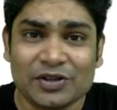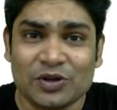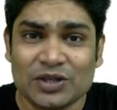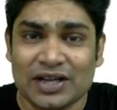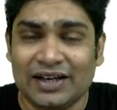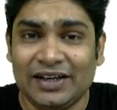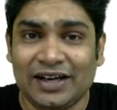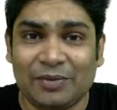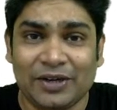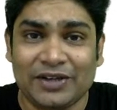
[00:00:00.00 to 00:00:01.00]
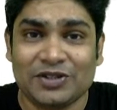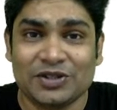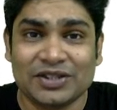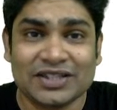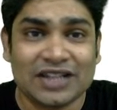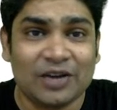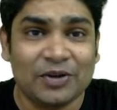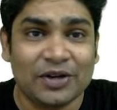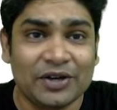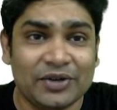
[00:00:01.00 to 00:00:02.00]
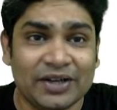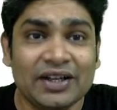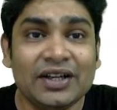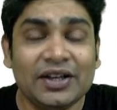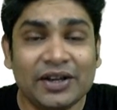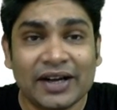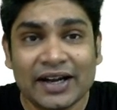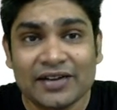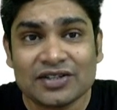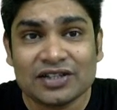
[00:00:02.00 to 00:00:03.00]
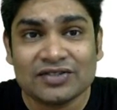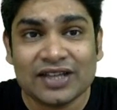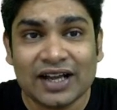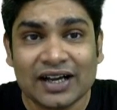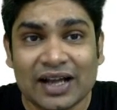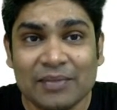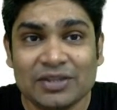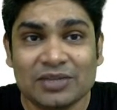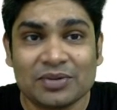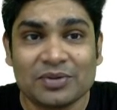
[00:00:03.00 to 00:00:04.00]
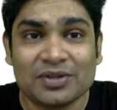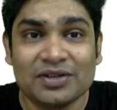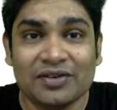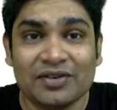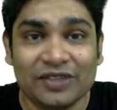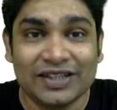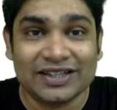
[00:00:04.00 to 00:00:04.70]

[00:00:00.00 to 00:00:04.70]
goes uninterrupted. So this is how you can do it. Get yourselves the Unacademy subscription. With this